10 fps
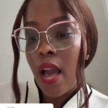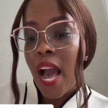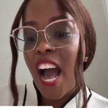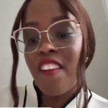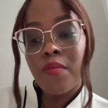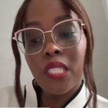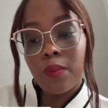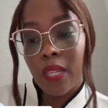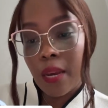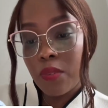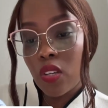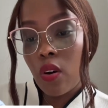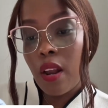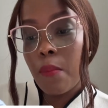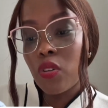I've been
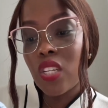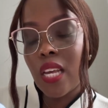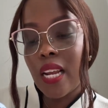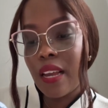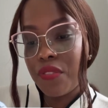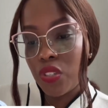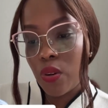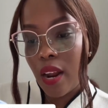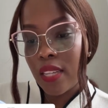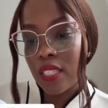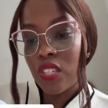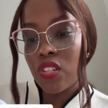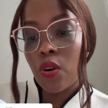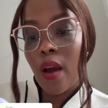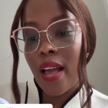skeptical about taking life insurance. It
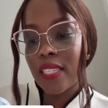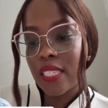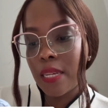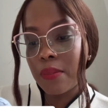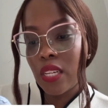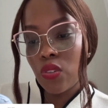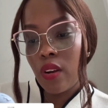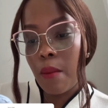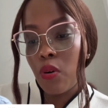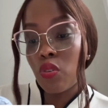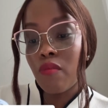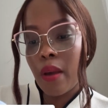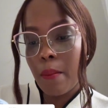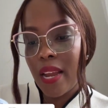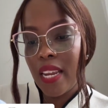requires a substantial amount of my
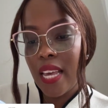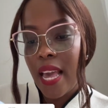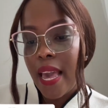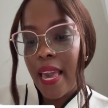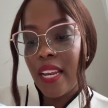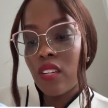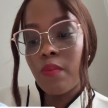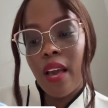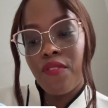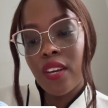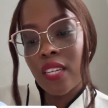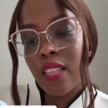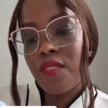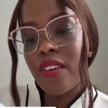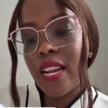money, and it may affect
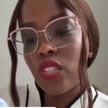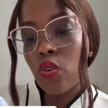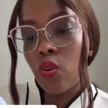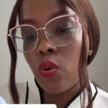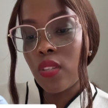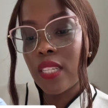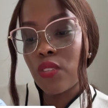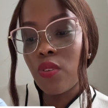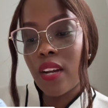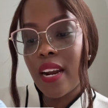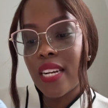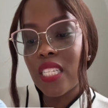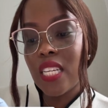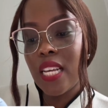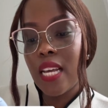other financial goals that will
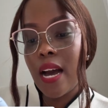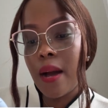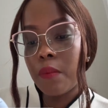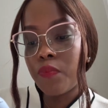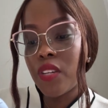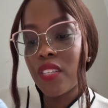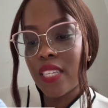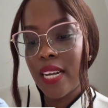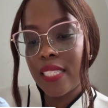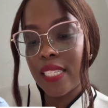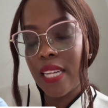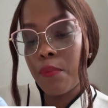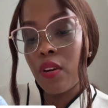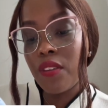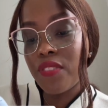guarantee returns,
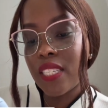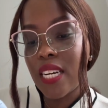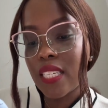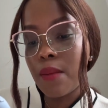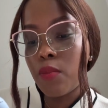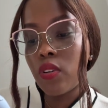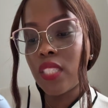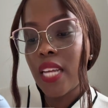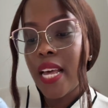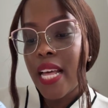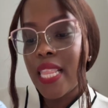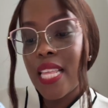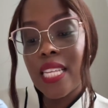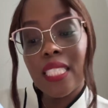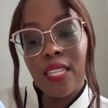example, infrastructure bonds. Then
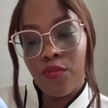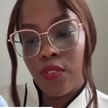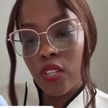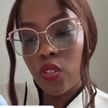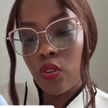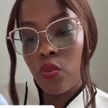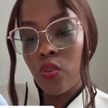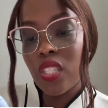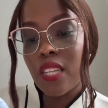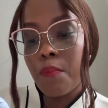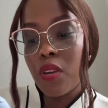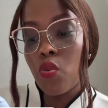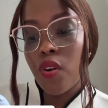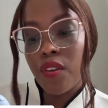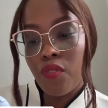there's inflation, which is a big
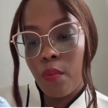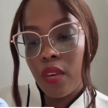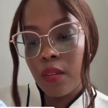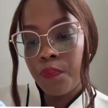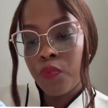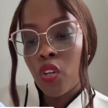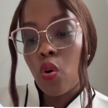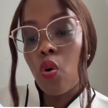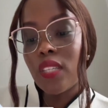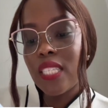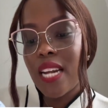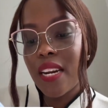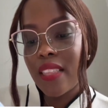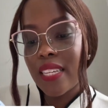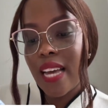worry for me.
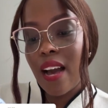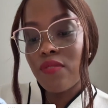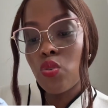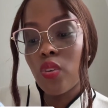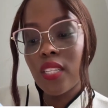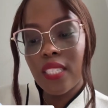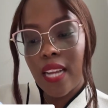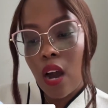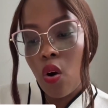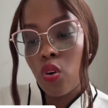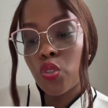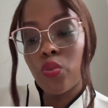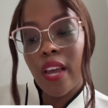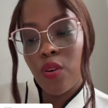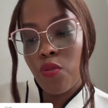Considering that I have 2 kids now, should
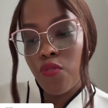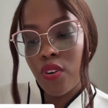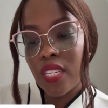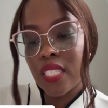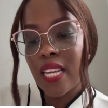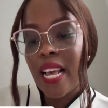I go for it?